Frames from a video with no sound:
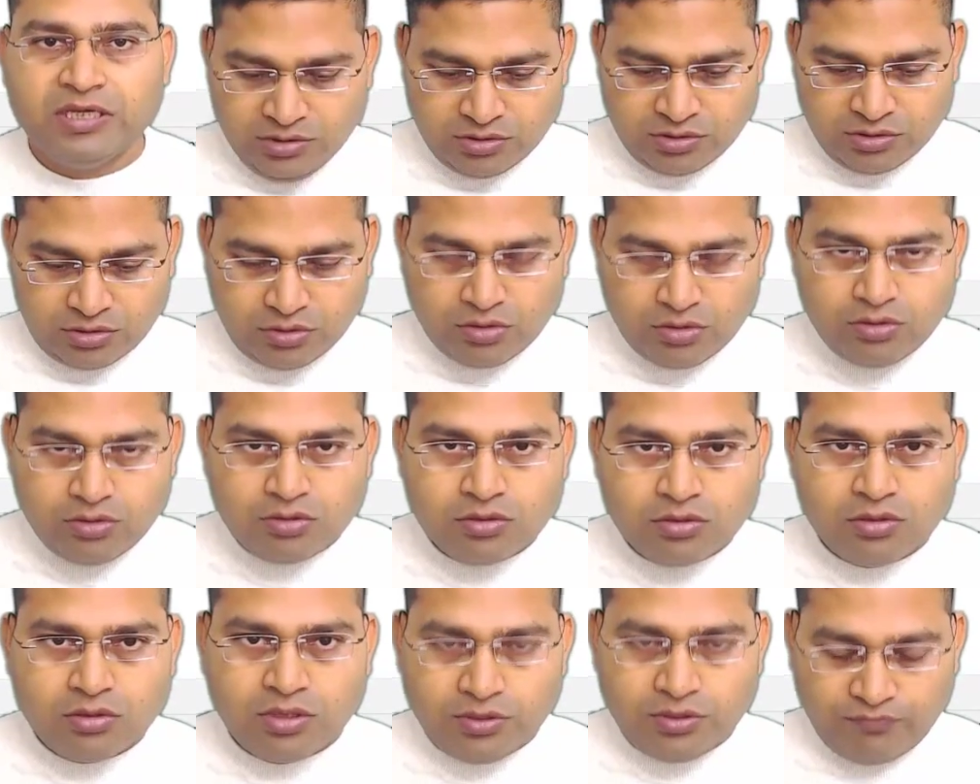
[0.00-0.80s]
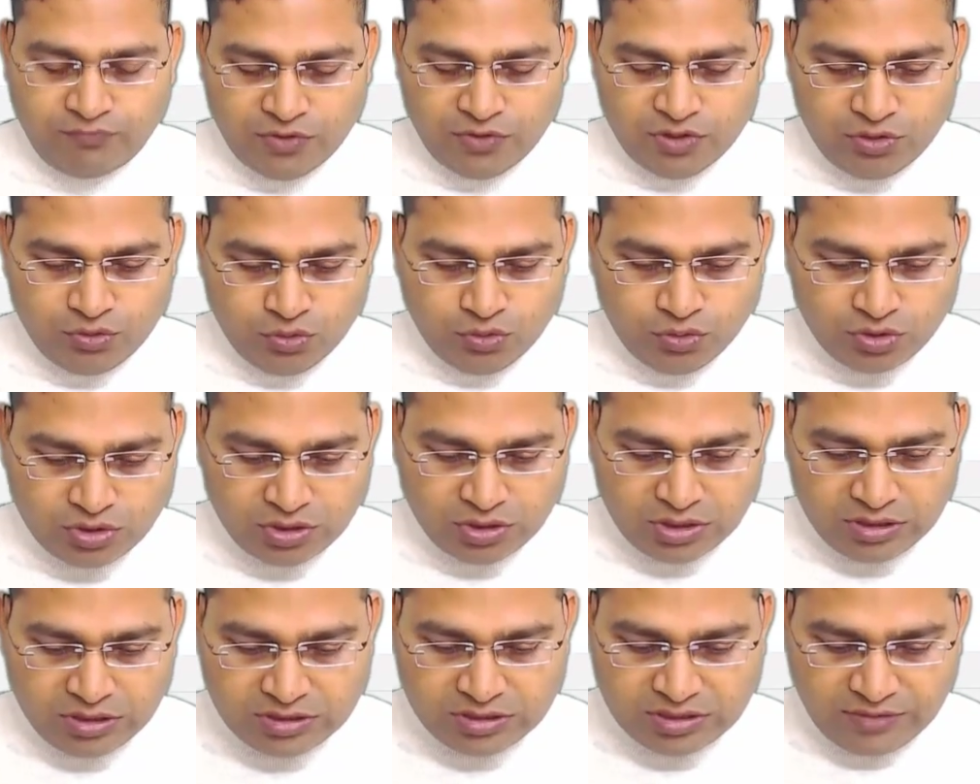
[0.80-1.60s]
So if we
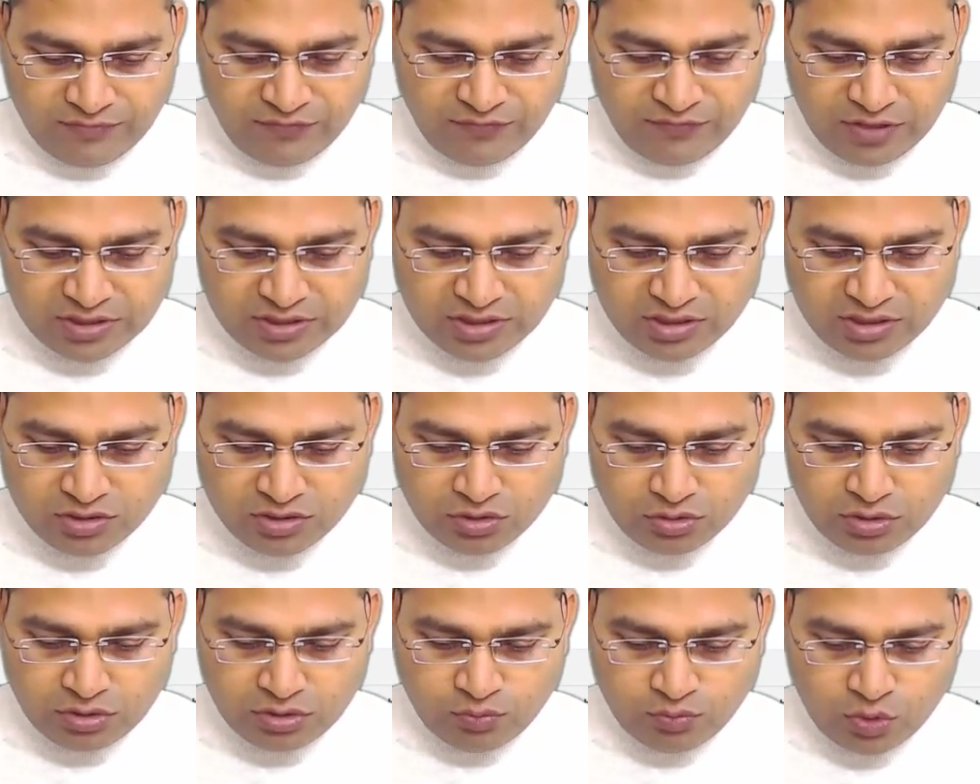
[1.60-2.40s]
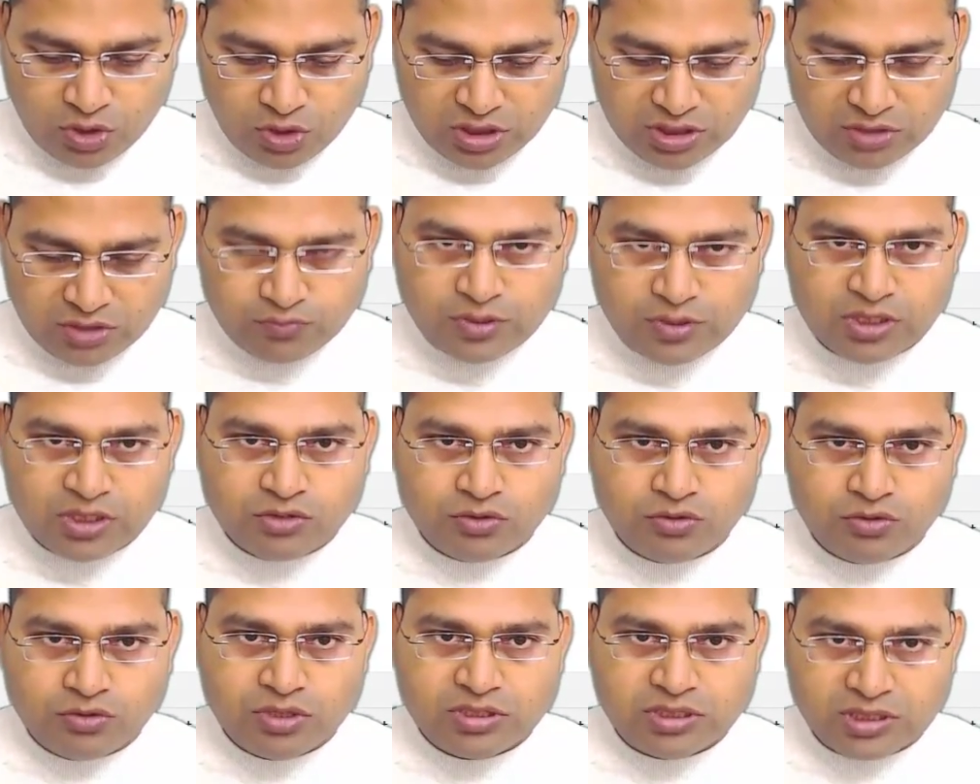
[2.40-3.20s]
use zip function, so what it will
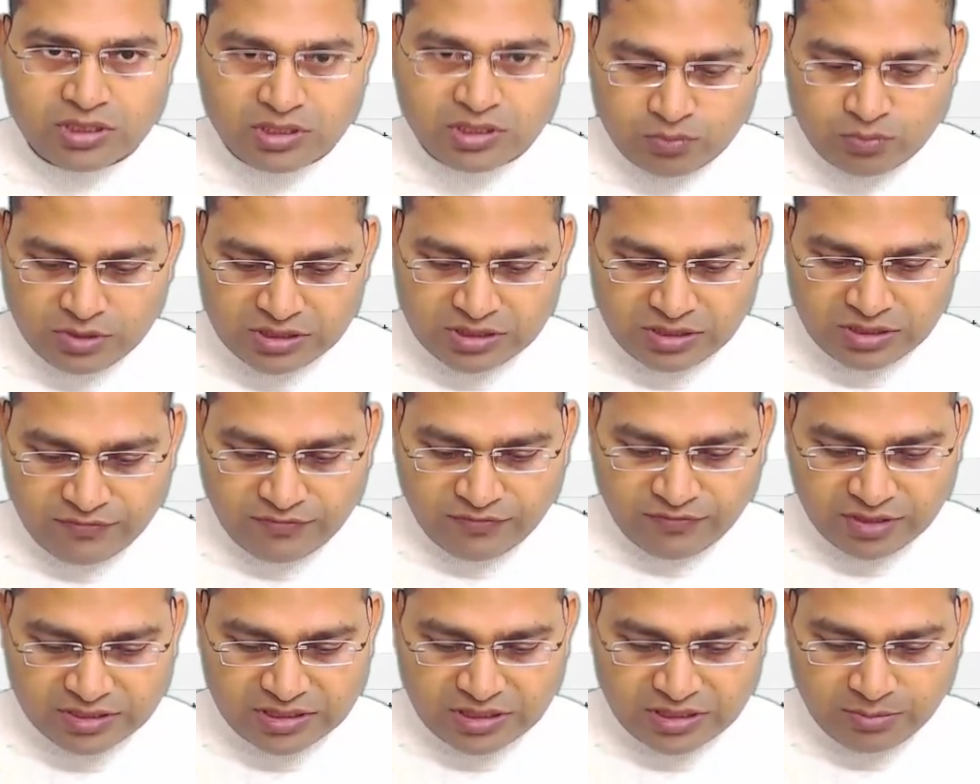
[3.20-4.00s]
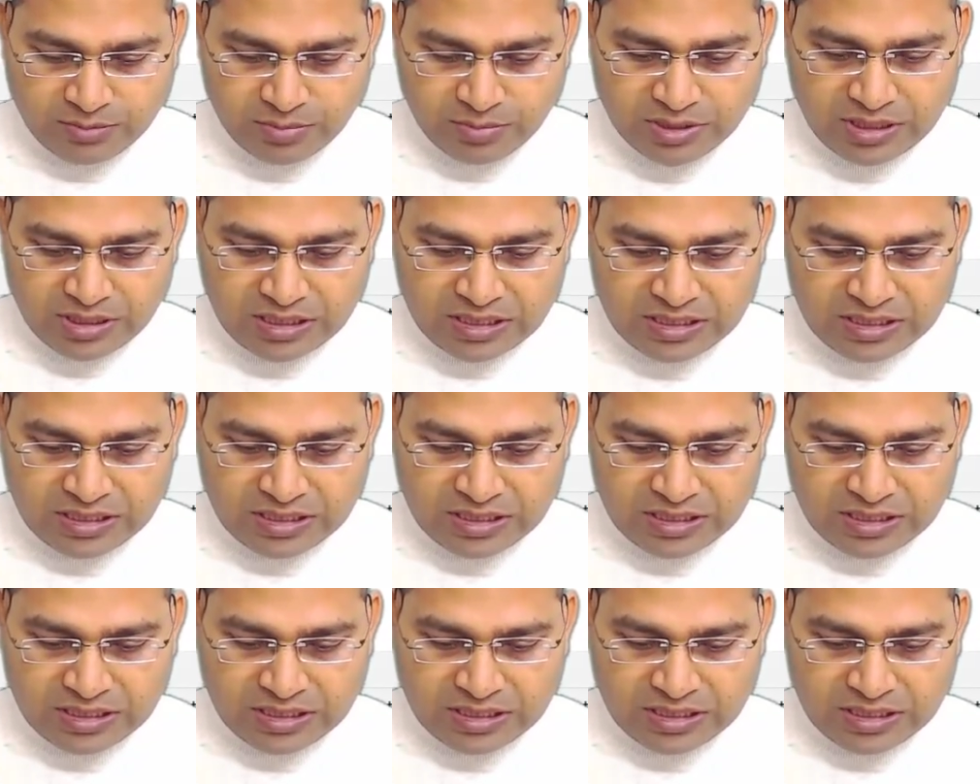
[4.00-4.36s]
do is it will say, for example,